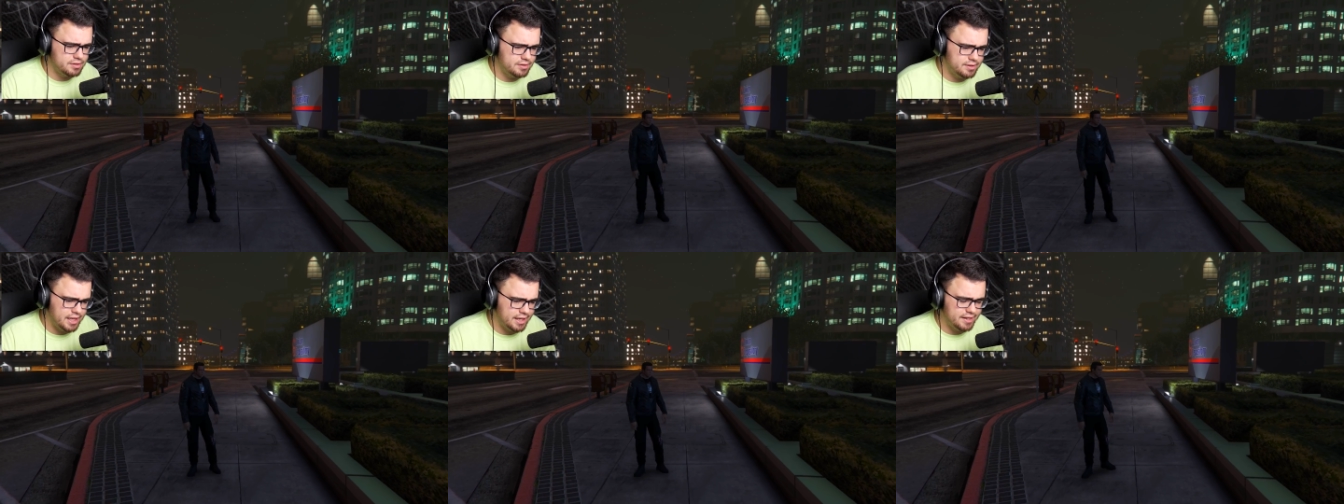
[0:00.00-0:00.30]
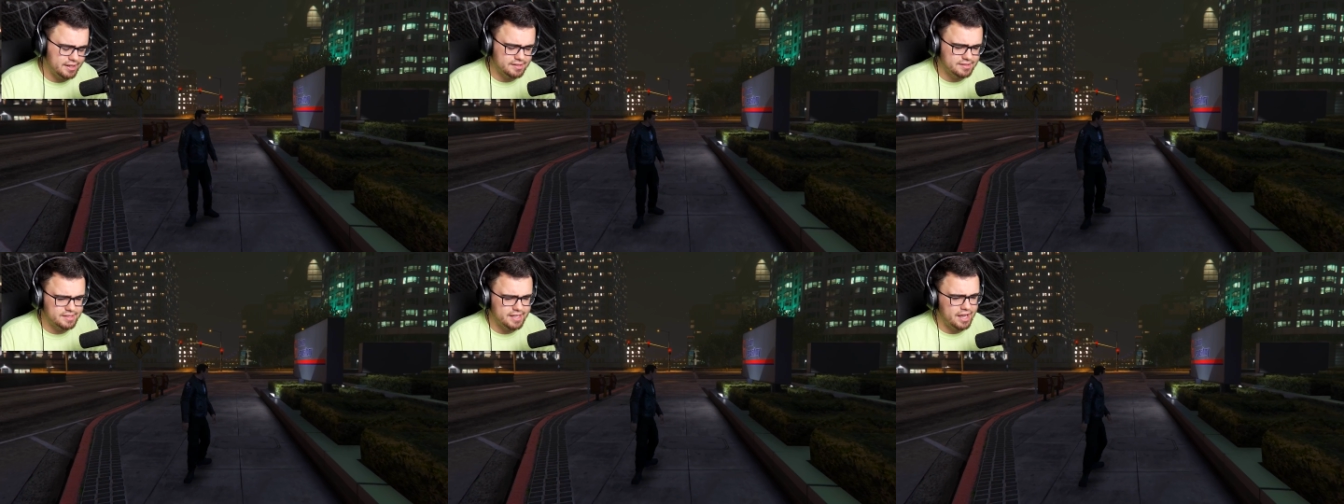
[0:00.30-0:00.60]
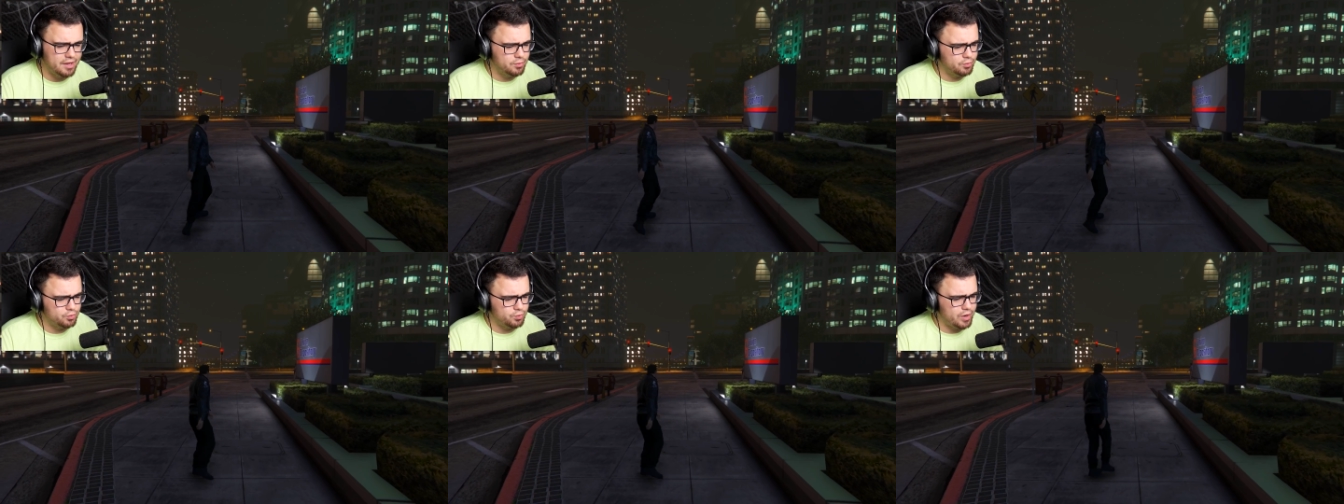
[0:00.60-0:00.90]
that didn't
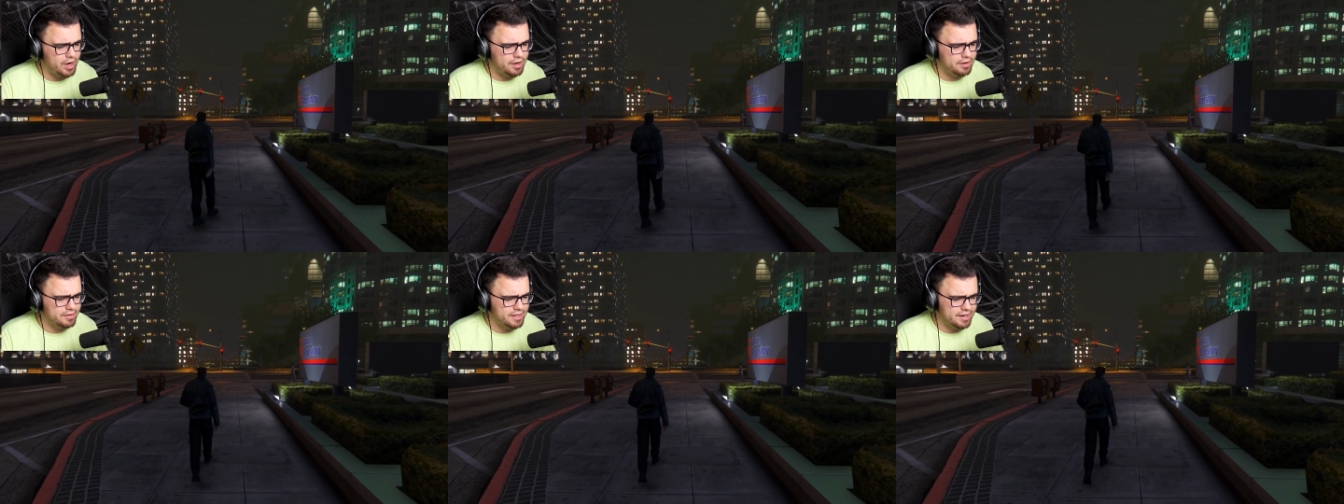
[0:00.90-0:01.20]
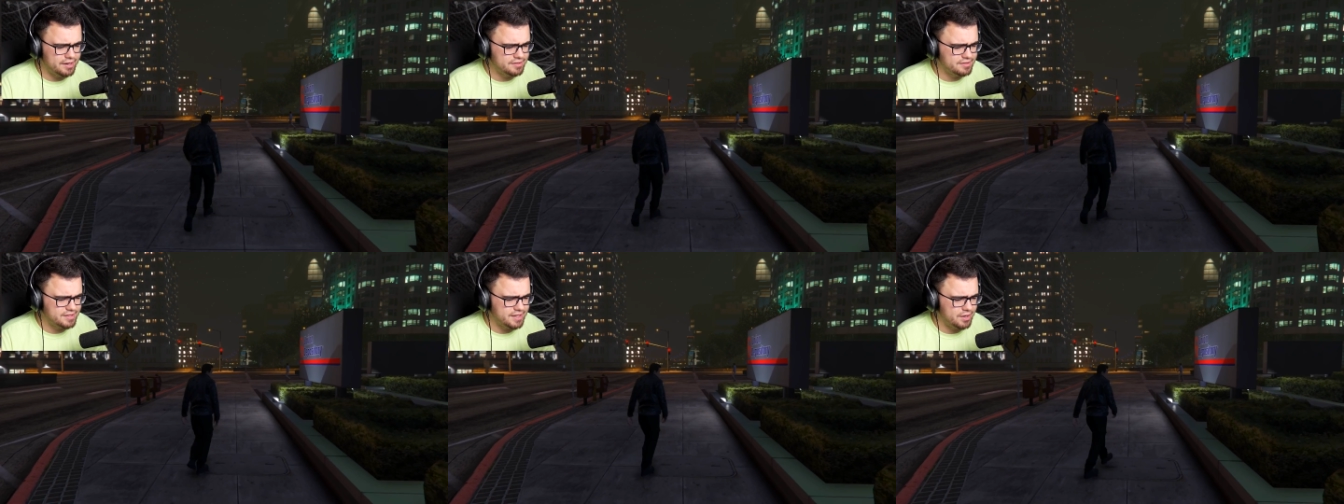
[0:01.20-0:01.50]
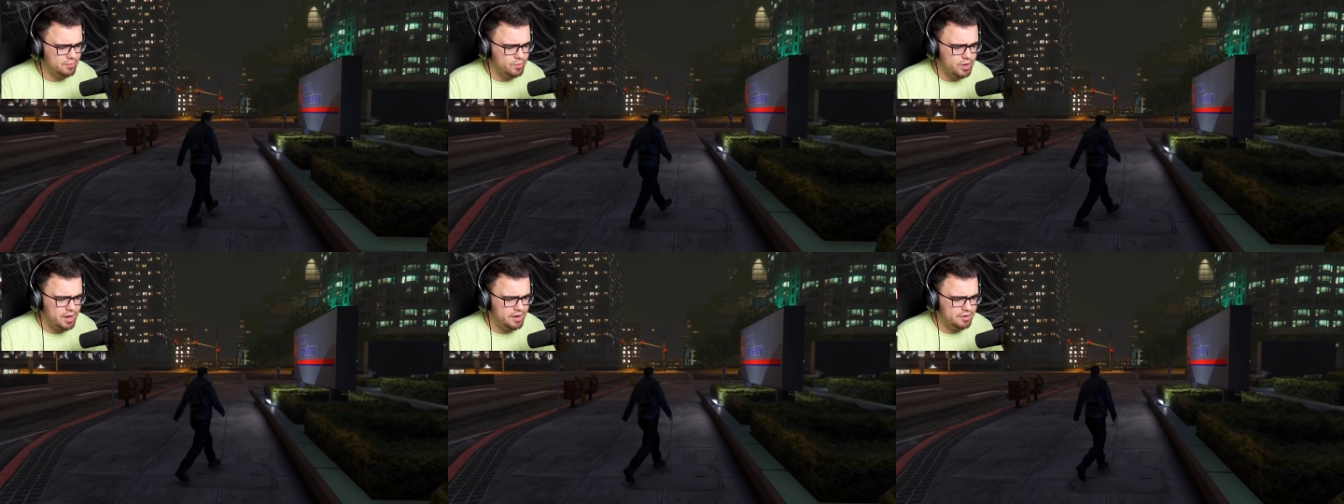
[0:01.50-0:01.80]
sound right. That didn't
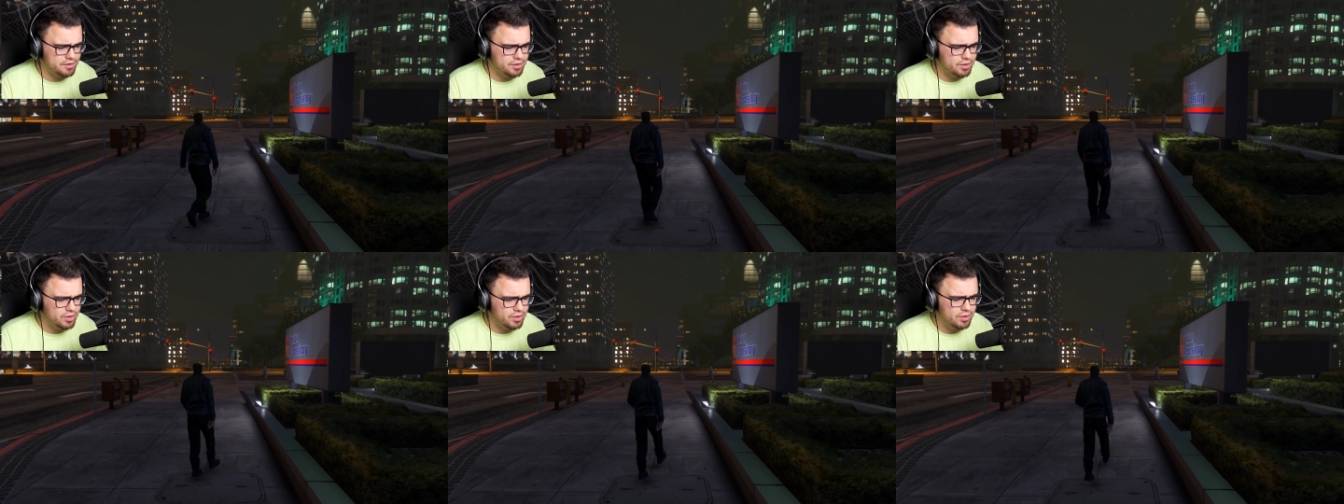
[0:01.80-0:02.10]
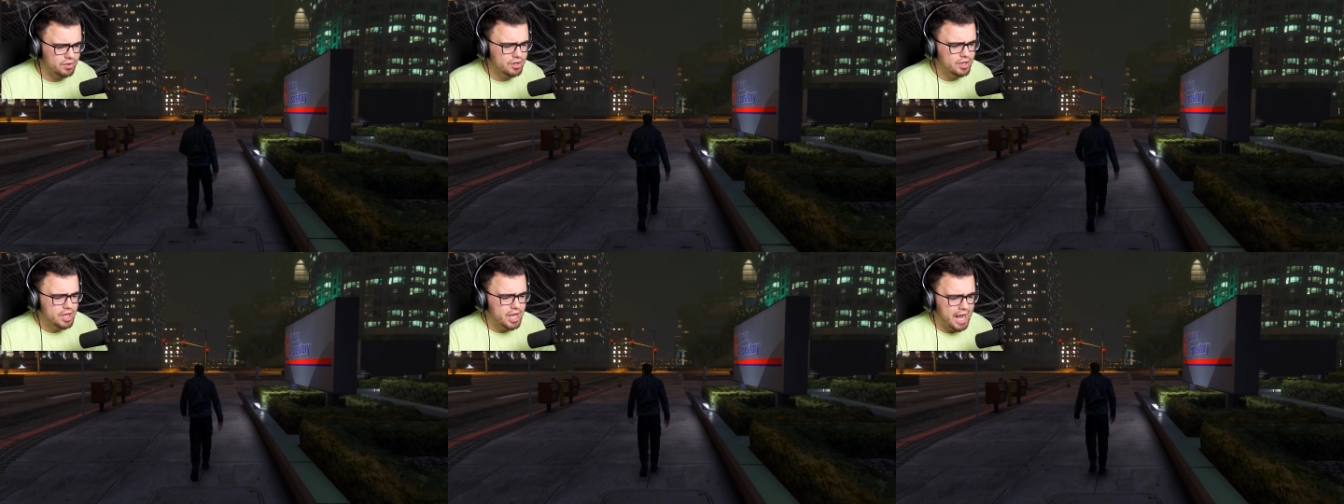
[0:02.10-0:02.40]
sound right at all.